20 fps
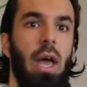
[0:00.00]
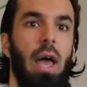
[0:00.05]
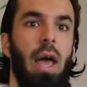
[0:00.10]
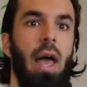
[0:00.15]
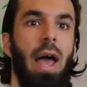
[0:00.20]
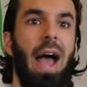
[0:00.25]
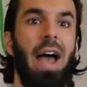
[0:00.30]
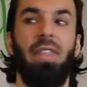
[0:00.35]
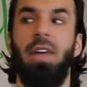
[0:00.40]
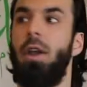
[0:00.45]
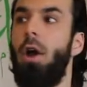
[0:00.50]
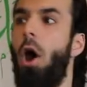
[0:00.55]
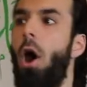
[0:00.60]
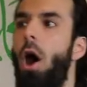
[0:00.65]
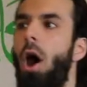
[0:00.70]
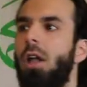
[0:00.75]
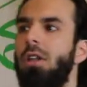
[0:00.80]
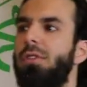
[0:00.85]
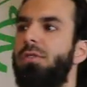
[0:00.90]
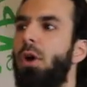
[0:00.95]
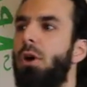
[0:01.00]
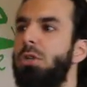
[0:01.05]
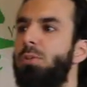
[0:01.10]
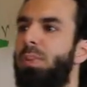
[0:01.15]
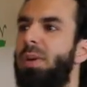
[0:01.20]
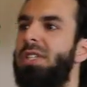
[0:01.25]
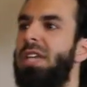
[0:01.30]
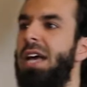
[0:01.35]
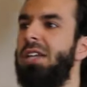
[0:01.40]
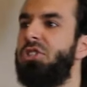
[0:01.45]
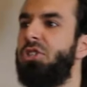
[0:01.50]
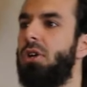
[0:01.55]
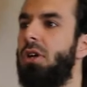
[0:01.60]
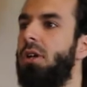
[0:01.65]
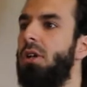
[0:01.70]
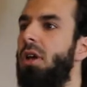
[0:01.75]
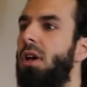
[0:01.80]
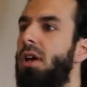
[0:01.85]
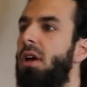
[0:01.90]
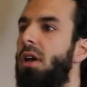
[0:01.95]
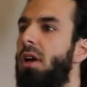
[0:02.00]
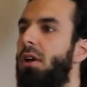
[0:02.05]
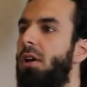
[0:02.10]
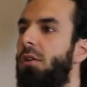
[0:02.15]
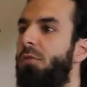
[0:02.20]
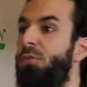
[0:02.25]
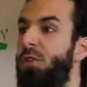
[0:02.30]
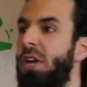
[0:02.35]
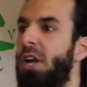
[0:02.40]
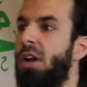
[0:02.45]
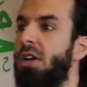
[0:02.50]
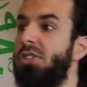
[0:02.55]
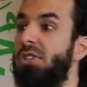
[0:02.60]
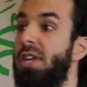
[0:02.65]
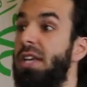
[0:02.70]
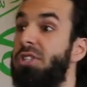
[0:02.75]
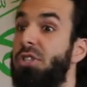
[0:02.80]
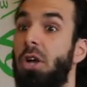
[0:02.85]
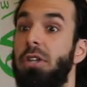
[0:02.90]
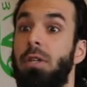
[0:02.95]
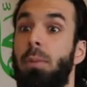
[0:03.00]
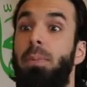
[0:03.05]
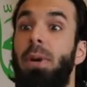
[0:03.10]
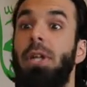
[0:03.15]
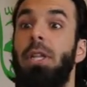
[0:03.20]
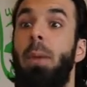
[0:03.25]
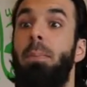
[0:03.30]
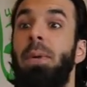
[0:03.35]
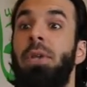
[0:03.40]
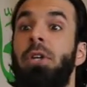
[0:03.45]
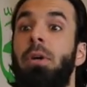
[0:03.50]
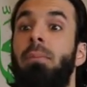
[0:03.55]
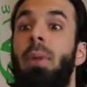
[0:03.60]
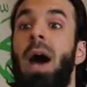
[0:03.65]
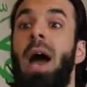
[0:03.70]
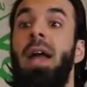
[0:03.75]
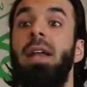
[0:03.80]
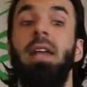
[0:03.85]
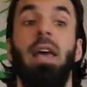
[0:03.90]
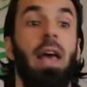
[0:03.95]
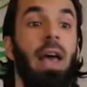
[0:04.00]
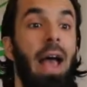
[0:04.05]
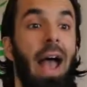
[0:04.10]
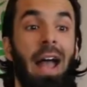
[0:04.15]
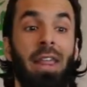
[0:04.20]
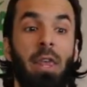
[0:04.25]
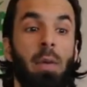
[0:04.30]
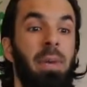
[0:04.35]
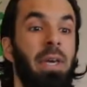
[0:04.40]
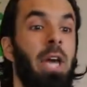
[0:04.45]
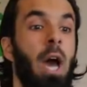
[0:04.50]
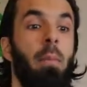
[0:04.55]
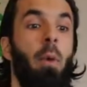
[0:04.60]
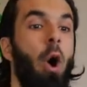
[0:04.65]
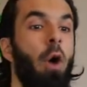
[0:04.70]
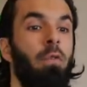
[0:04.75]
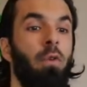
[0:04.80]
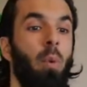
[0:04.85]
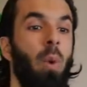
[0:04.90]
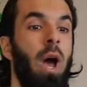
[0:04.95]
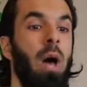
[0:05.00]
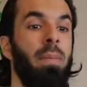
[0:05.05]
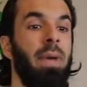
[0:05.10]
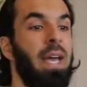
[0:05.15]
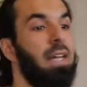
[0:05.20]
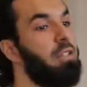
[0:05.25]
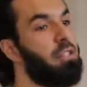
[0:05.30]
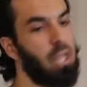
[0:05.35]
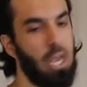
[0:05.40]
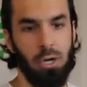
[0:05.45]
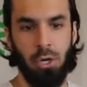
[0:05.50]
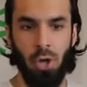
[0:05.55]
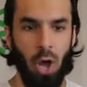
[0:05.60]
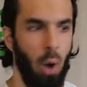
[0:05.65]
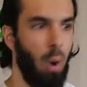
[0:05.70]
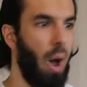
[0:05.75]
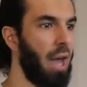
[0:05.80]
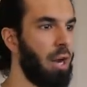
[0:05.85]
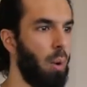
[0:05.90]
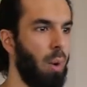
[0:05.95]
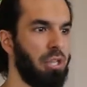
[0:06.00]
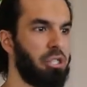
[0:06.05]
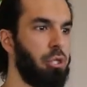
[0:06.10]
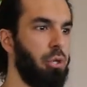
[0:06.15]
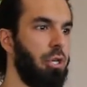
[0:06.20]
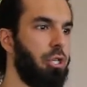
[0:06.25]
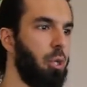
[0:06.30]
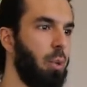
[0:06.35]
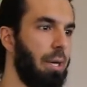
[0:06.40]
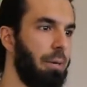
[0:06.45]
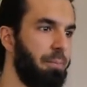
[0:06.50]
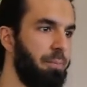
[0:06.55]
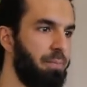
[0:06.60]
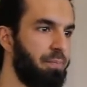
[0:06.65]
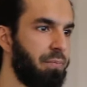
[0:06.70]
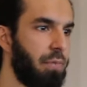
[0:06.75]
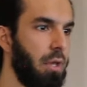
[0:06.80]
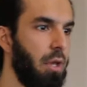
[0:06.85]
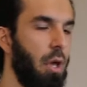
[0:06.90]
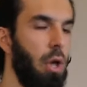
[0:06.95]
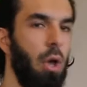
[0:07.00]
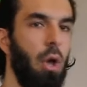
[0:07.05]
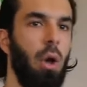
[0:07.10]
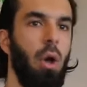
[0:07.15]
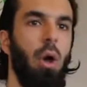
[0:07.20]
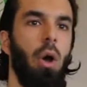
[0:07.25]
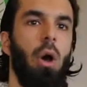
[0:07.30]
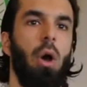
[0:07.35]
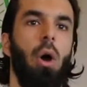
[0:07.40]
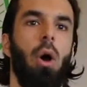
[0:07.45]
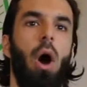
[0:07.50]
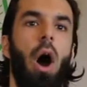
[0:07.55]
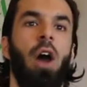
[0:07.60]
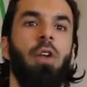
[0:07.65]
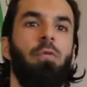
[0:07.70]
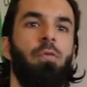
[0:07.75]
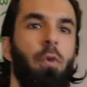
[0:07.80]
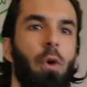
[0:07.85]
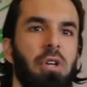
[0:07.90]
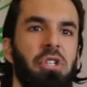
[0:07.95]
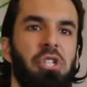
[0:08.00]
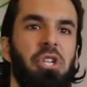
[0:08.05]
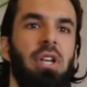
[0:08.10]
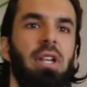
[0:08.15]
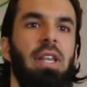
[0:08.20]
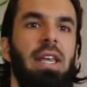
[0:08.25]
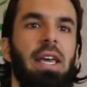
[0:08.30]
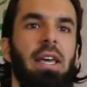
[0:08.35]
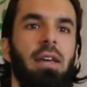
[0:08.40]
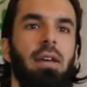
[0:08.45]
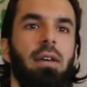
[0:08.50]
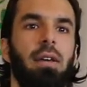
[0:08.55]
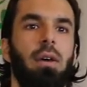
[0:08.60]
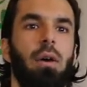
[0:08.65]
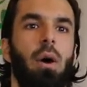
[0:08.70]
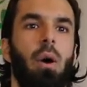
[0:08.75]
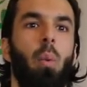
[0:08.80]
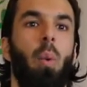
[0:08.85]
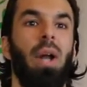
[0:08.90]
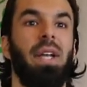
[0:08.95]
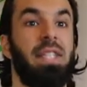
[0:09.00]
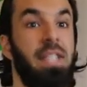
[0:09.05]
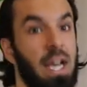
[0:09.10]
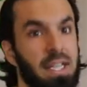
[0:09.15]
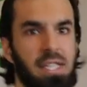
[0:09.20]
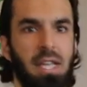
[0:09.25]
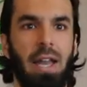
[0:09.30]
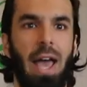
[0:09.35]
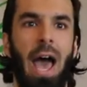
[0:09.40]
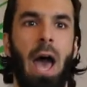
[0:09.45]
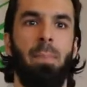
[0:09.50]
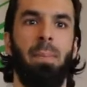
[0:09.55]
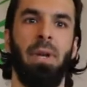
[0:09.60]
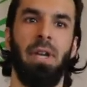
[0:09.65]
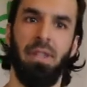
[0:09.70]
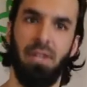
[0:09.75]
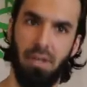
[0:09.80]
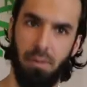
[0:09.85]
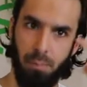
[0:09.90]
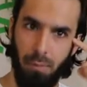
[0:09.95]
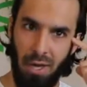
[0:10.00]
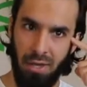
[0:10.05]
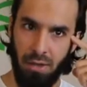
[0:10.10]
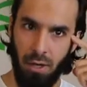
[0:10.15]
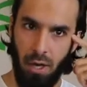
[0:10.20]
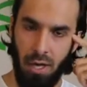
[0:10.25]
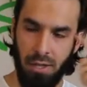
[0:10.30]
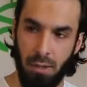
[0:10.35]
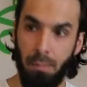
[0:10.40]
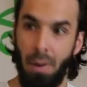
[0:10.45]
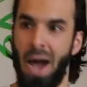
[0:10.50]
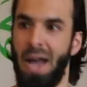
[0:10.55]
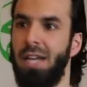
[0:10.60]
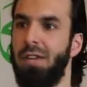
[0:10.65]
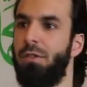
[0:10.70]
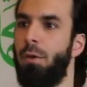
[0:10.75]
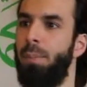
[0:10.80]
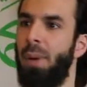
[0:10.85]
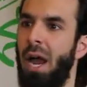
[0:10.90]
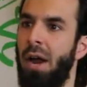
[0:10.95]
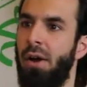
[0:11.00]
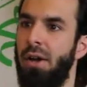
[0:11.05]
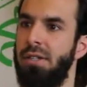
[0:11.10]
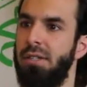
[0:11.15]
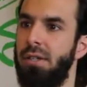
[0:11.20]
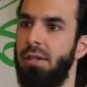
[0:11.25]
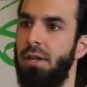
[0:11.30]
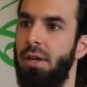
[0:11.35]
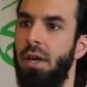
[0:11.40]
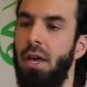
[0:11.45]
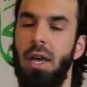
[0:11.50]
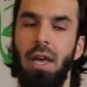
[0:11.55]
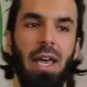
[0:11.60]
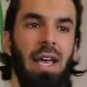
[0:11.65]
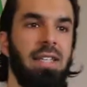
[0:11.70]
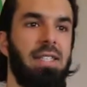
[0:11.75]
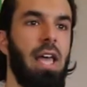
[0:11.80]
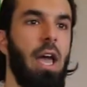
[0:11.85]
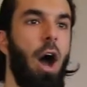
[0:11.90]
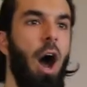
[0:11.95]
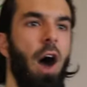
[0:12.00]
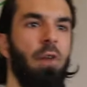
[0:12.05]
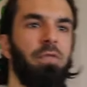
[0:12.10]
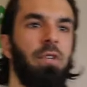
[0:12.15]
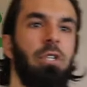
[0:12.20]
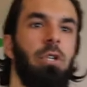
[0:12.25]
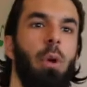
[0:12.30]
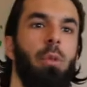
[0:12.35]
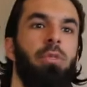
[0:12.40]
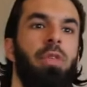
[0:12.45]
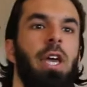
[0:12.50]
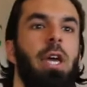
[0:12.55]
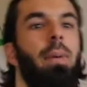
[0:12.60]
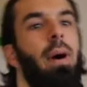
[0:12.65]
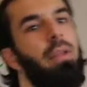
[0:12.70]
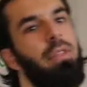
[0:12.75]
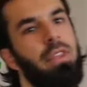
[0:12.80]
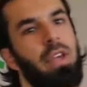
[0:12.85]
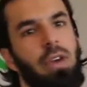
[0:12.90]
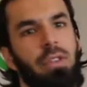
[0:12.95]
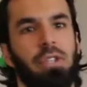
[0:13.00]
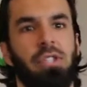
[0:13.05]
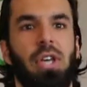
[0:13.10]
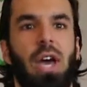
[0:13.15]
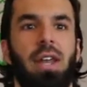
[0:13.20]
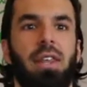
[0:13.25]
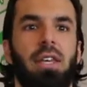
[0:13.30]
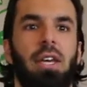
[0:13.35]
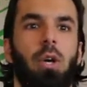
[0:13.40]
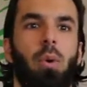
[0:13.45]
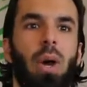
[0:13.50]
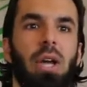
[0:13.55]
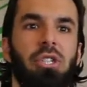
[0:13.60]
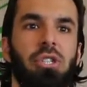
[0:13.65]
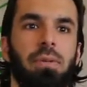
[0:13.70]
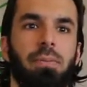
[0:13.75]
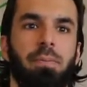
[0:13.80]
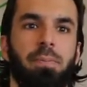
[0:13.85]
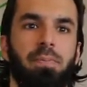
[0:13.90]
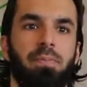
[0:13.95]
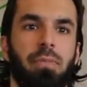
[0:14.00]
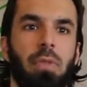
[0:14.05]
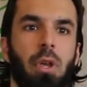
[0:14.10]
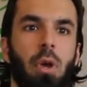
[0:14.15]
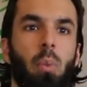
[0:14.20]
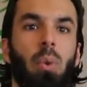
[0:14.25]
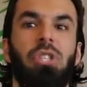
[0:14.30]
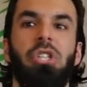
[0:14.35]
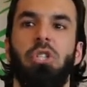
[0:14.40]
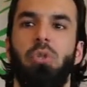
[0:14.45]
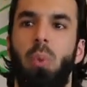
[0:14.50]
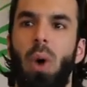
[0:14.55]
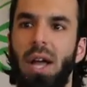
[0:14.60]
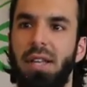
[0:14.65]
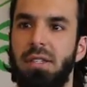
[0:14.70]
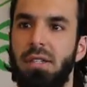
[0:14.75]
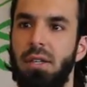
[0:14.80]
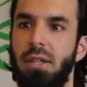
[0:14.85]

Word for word: And then all of those potential fears, they start to build up in your mind and they become overwhelming and you say, no, I don't want you to do it. Unfortunately, what doesn't happen in the, in the, in the mind of the parent is they often don't think about the other side of the equation, which is what?